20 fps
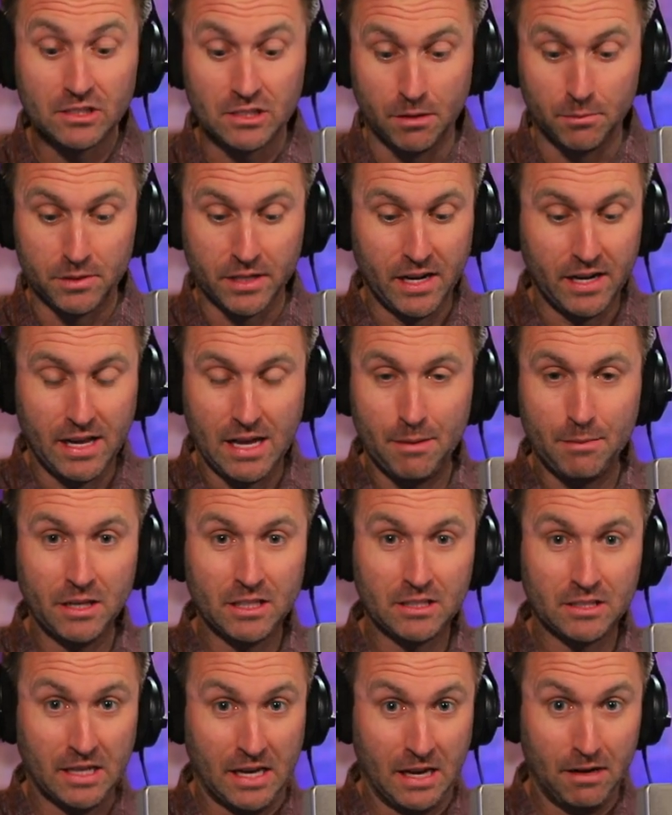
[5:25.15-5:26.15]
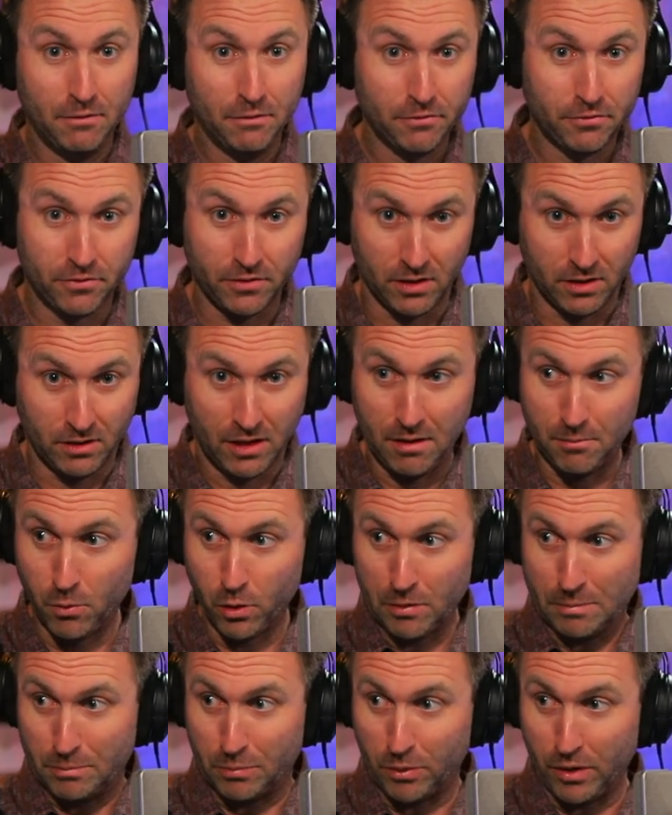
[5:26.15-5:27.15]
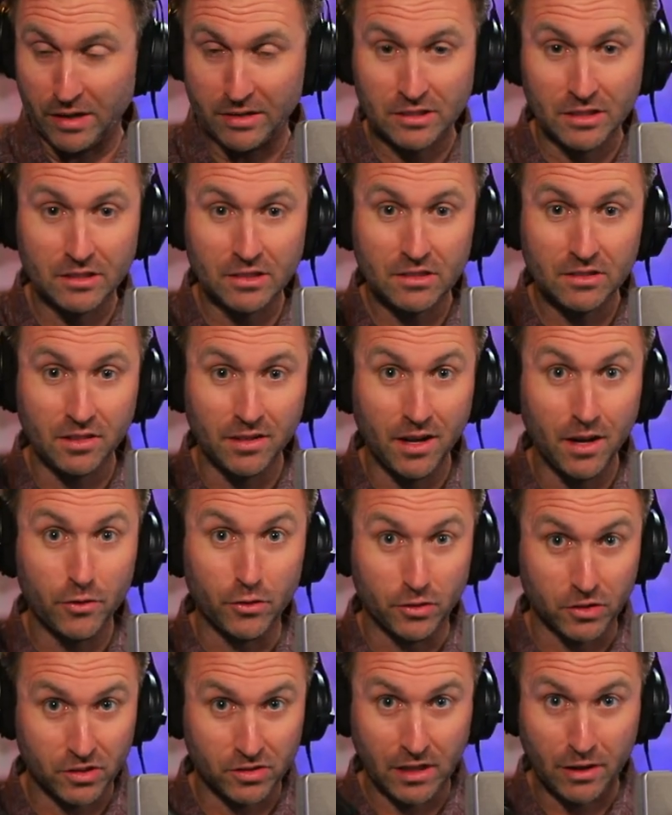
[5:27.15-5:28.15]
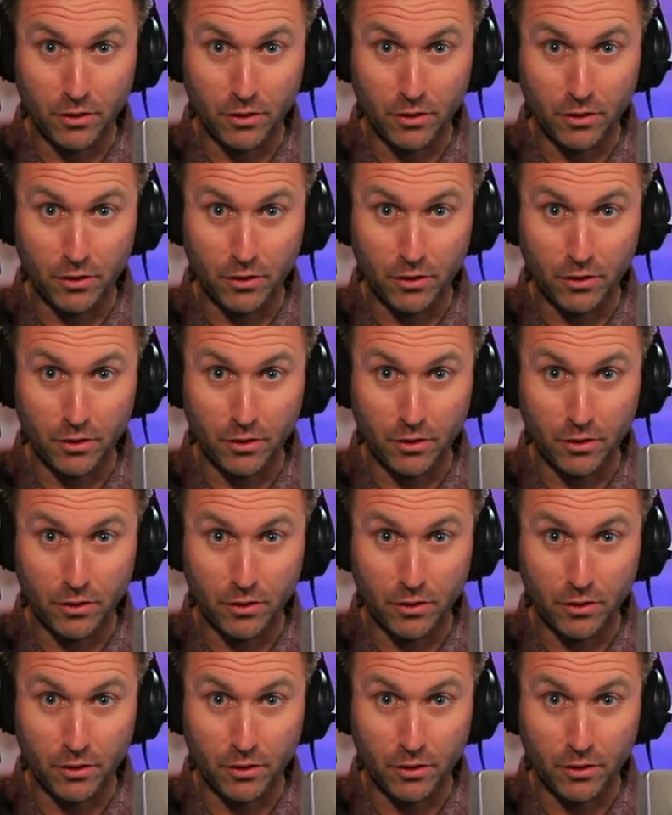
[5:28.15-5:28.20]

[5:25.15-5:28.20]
some dynamics have a lot more presence than others.